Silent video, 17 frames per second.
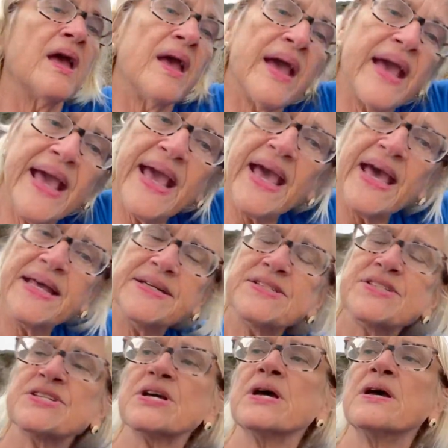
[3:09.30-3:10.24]

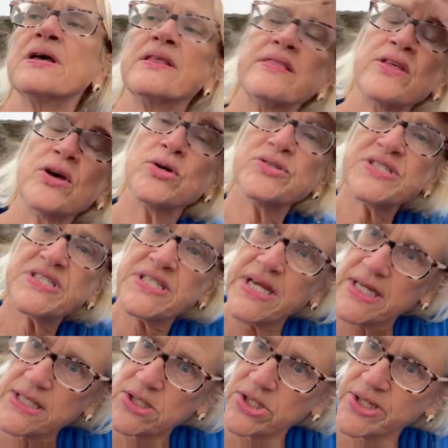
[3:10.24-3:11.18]
And those
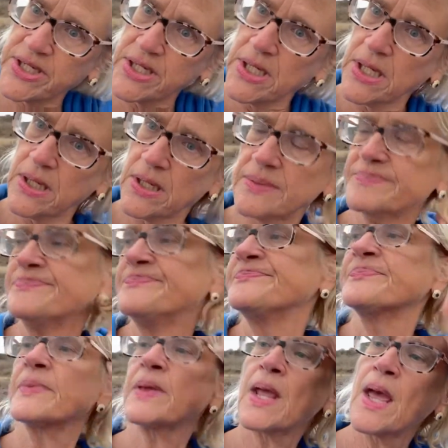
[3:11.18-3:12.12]
take looking at.
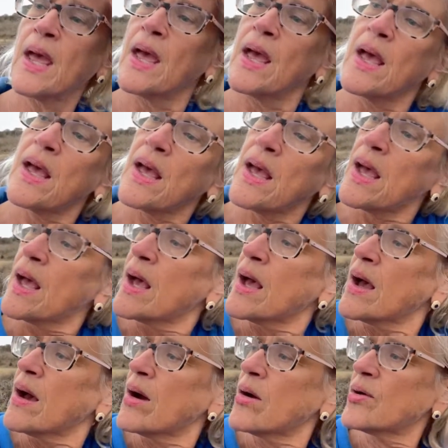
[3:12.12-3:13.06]

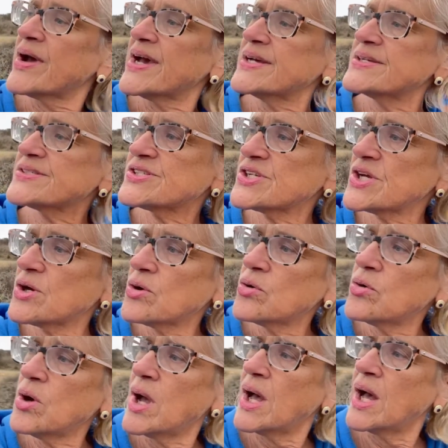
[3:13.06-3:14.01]
Okay,
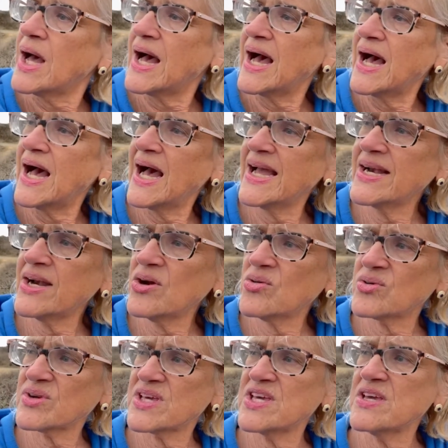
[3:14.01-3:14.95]
so I
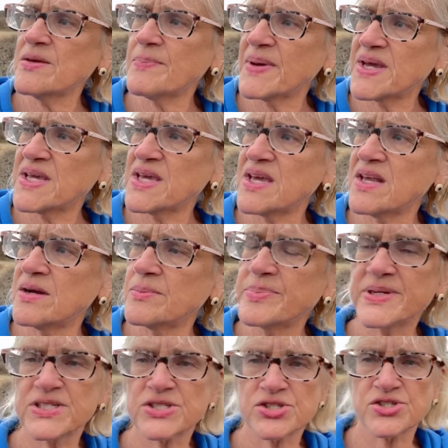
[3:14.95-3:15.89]
don't keep my Canon
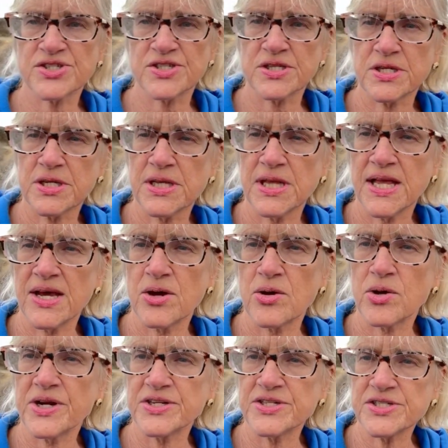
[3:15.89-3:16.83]
pictures in the
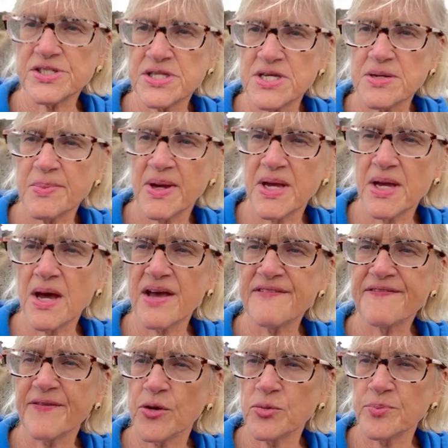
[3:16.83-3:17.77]
cloud. I just keep my
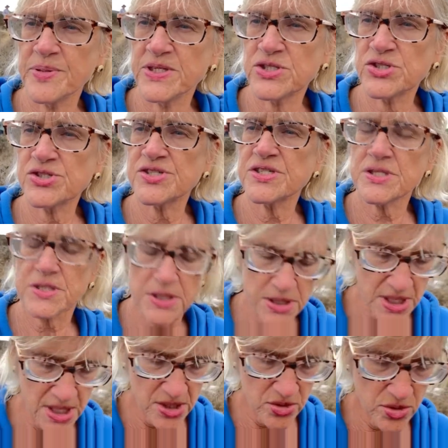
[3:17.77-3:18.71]
iPhone pictures in the
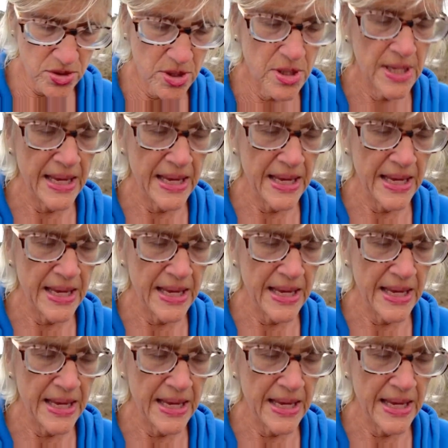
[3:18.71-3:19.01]
cloud.